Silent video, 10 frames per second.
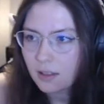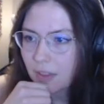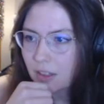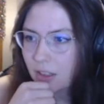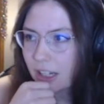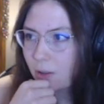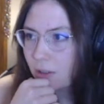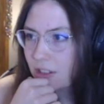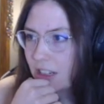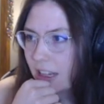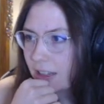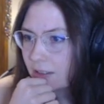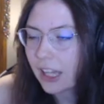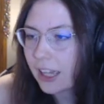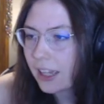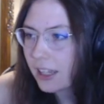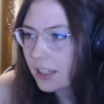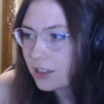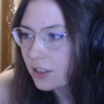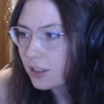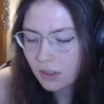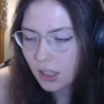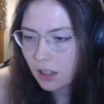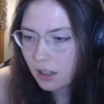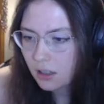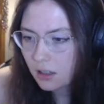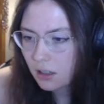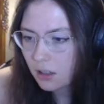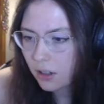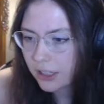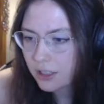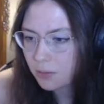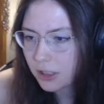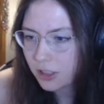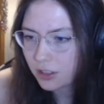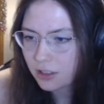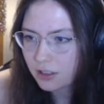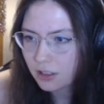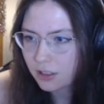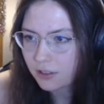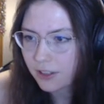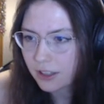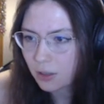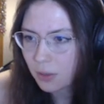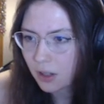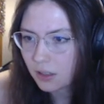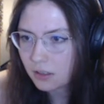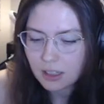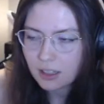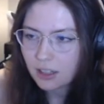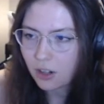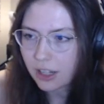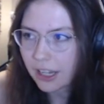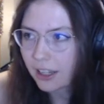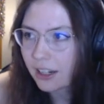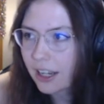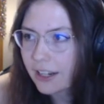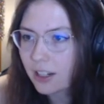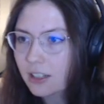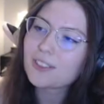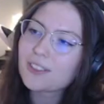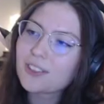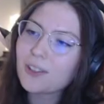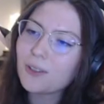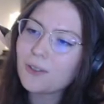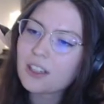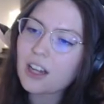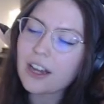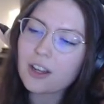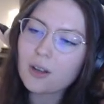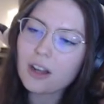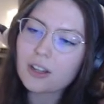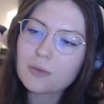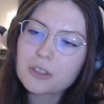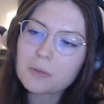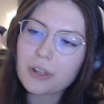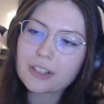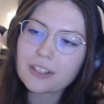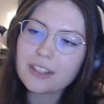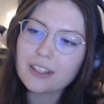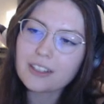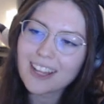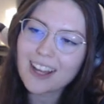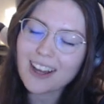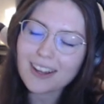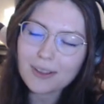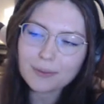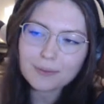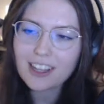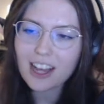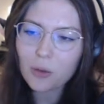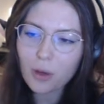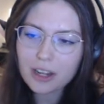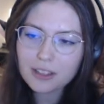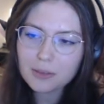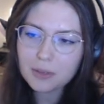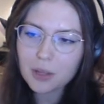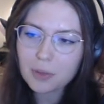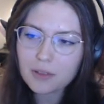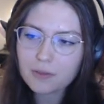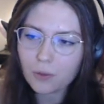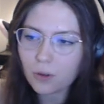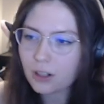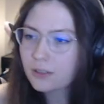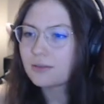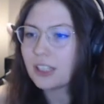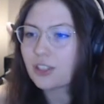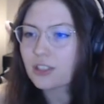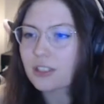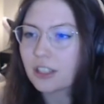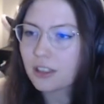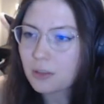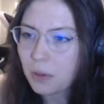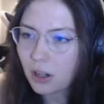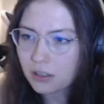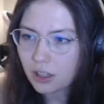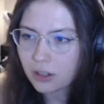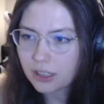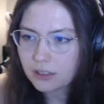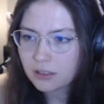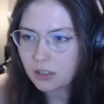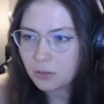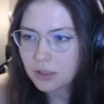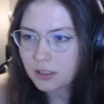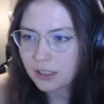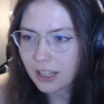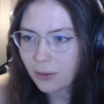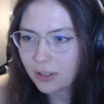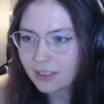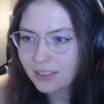So now rook c8, and I simply just defend the pawn. Okay, and here, so I almost blundered here. I wanted to play b4 and just get this pawn going. Oops, not that one.